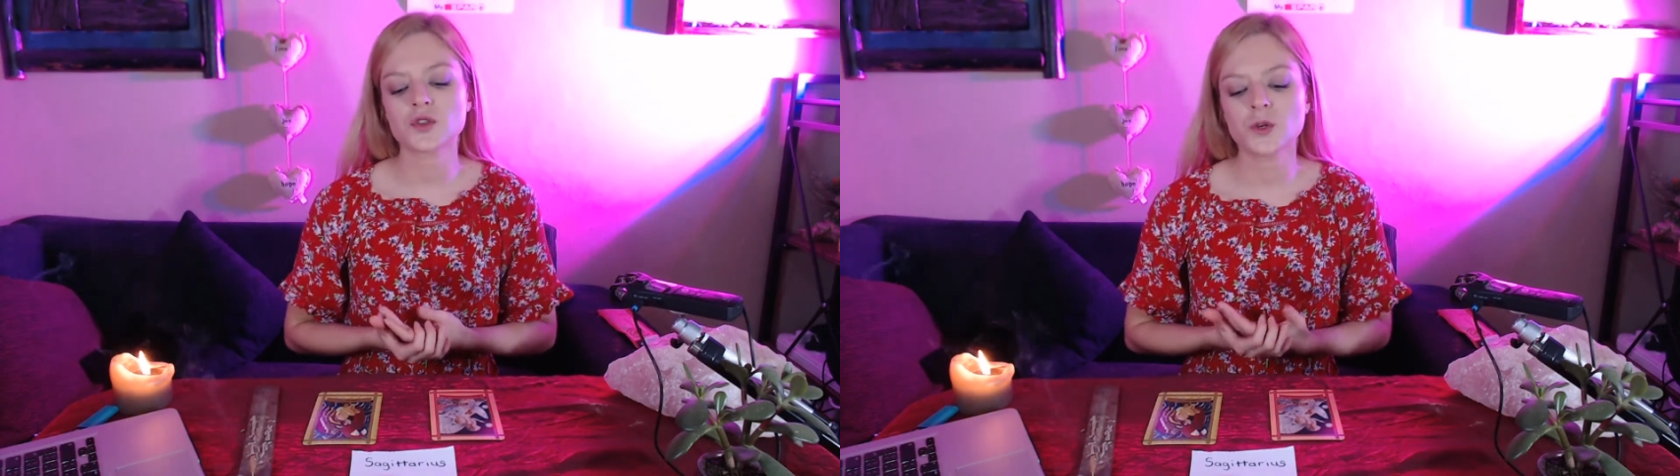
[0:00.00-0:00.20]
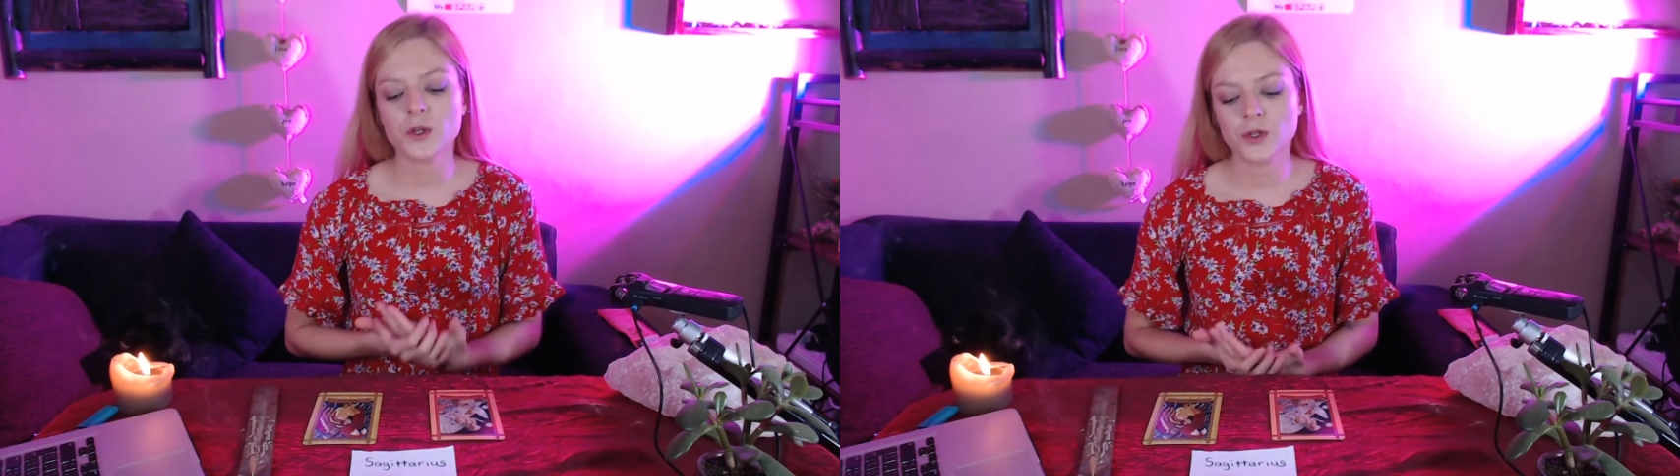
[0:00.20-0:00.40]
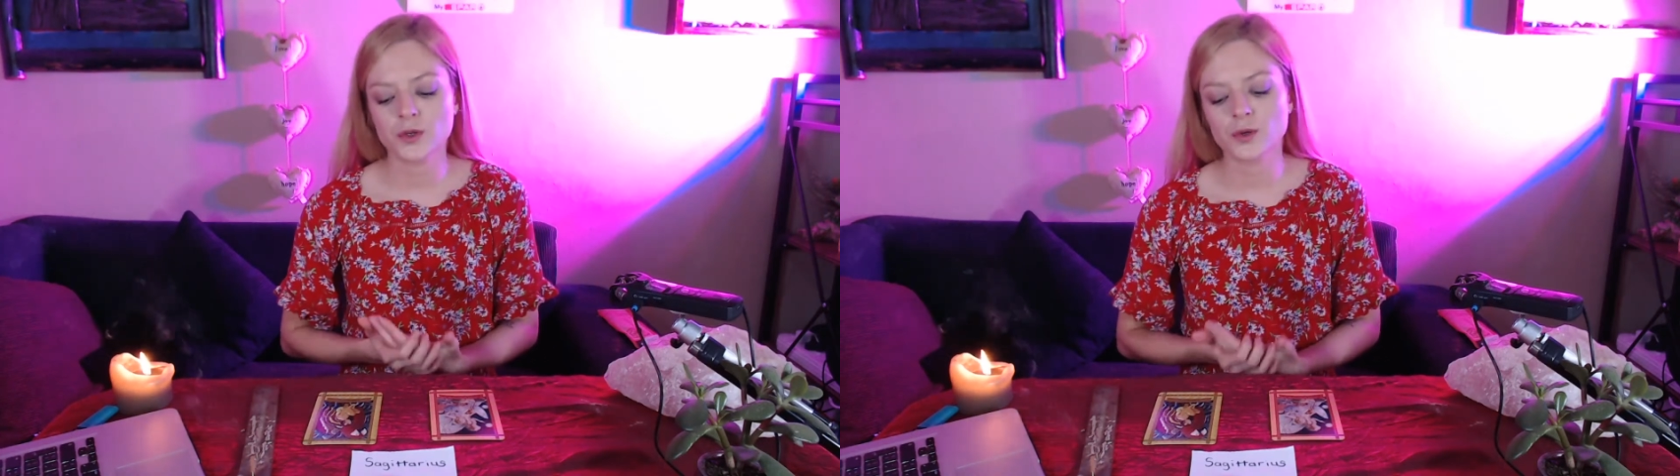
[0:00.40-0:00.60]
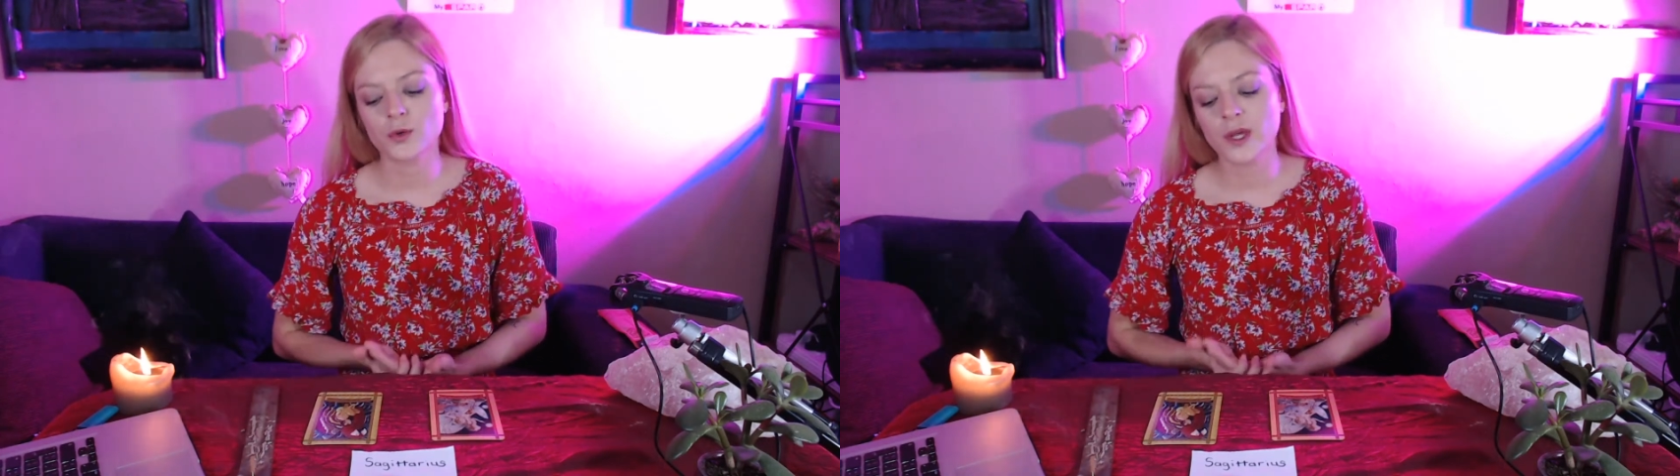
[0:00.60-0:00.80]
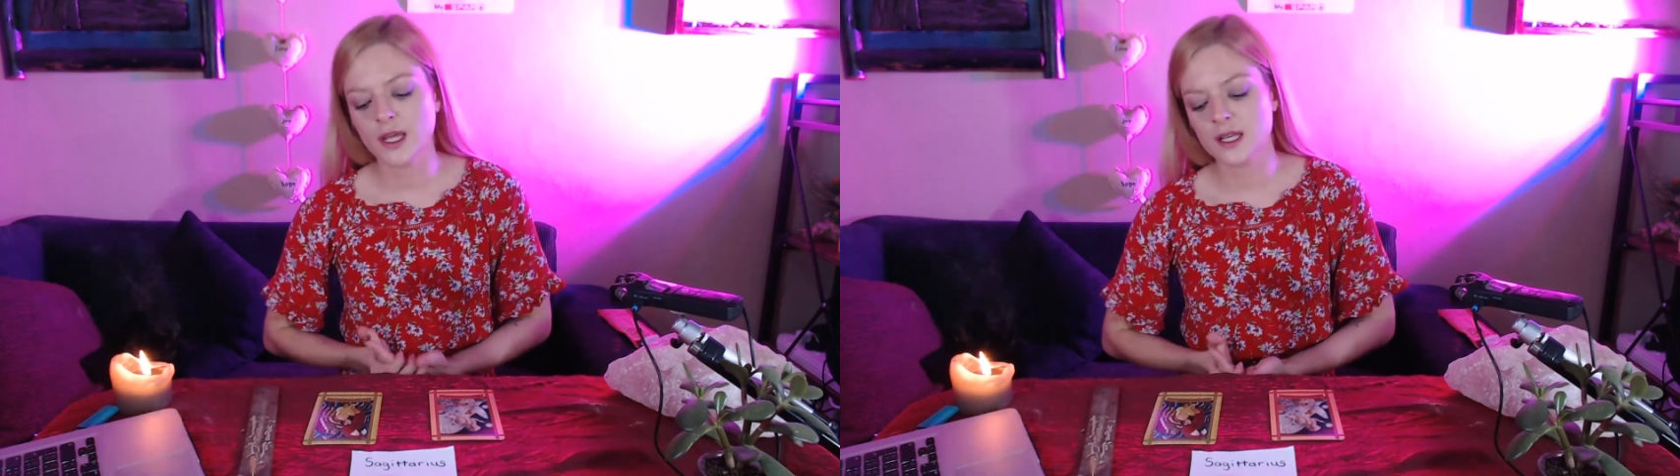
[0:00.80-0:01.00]
to you
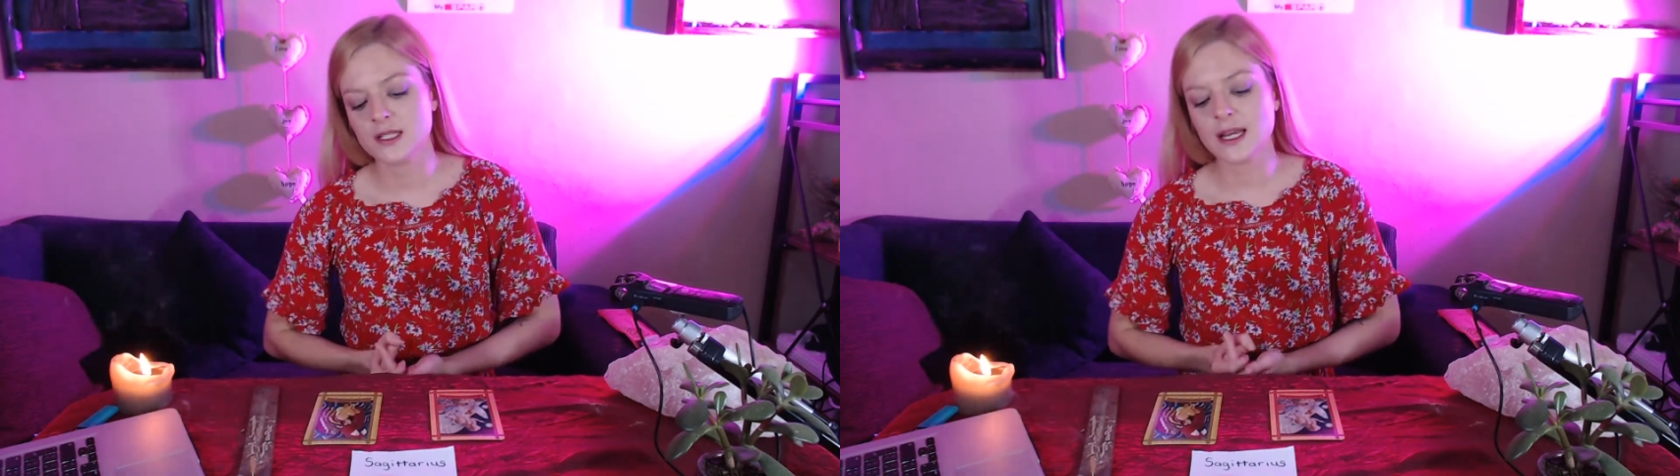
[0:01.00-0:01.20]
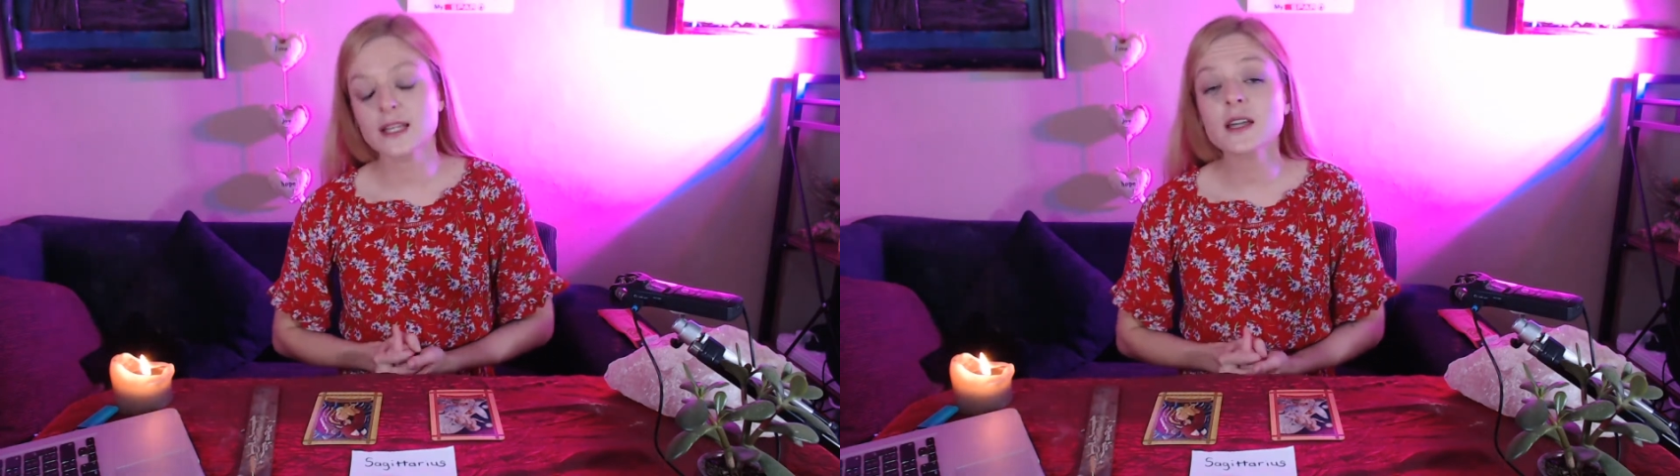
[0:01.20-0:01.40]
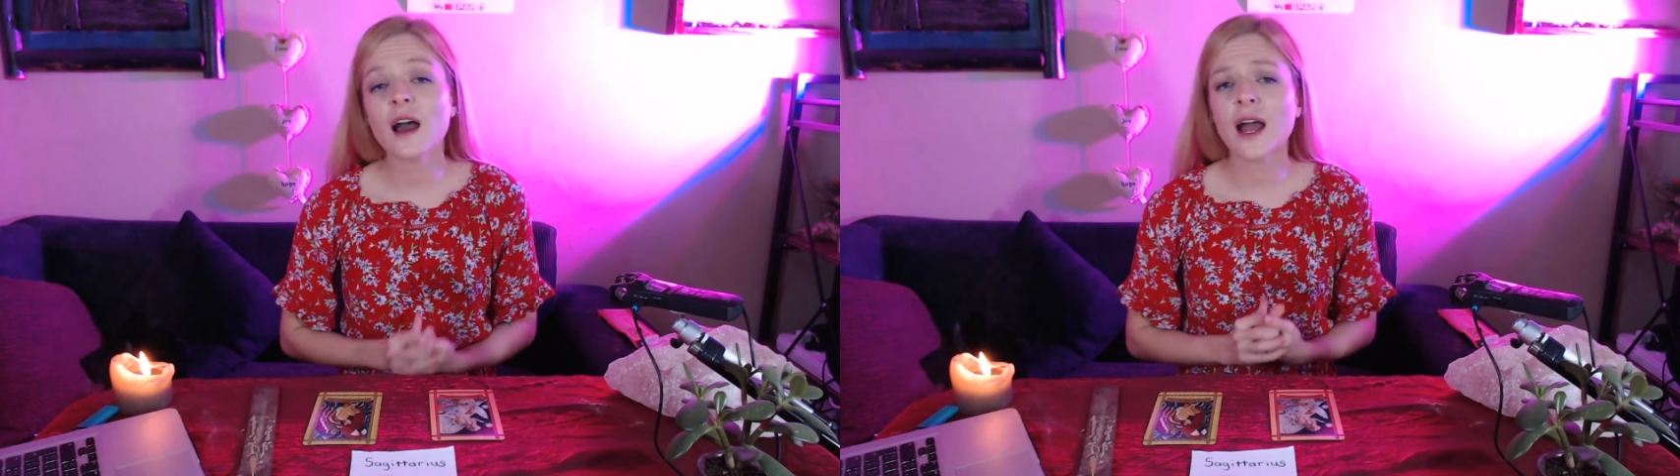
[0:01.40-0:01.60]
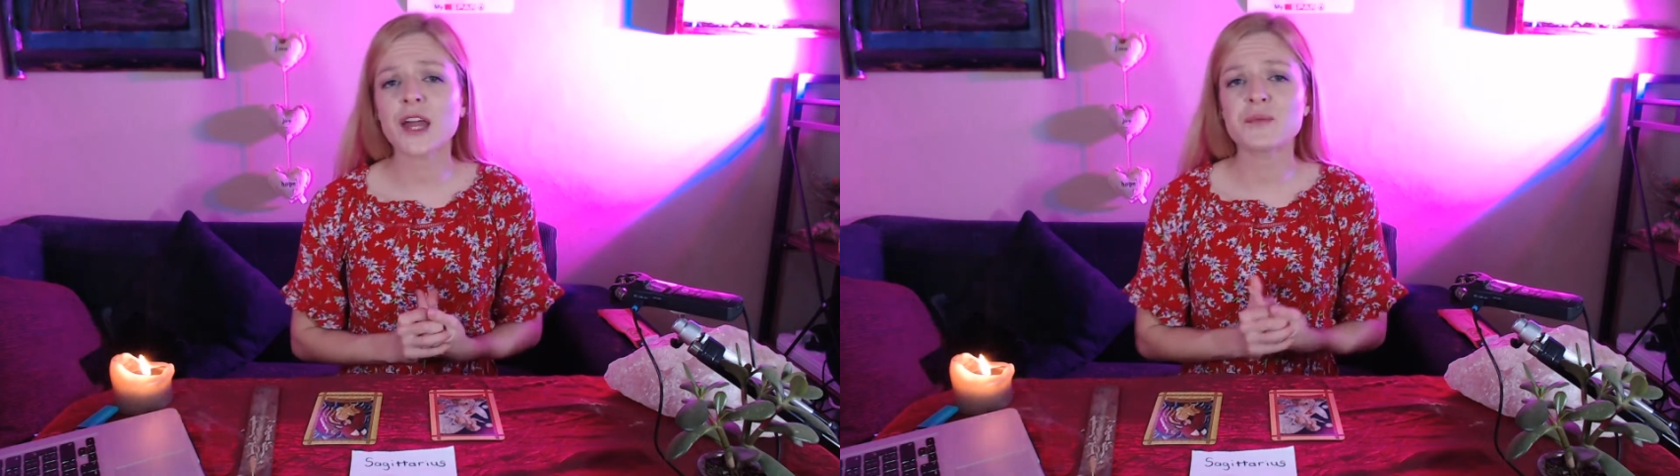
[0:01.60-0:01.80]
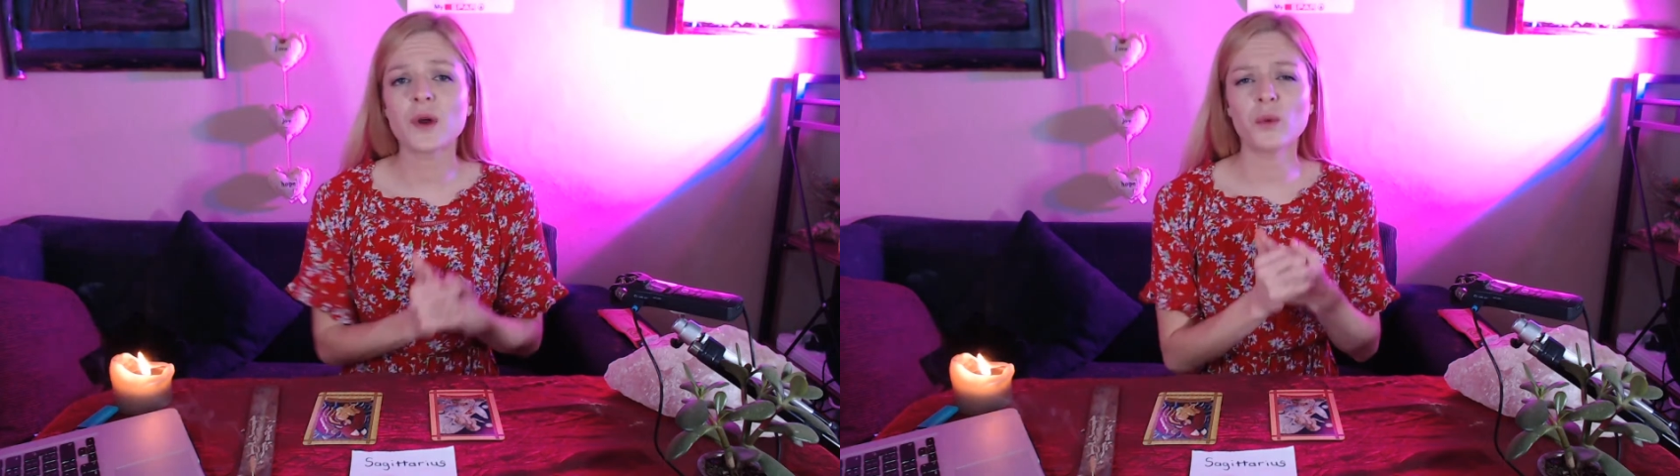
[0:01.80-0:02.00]
is a time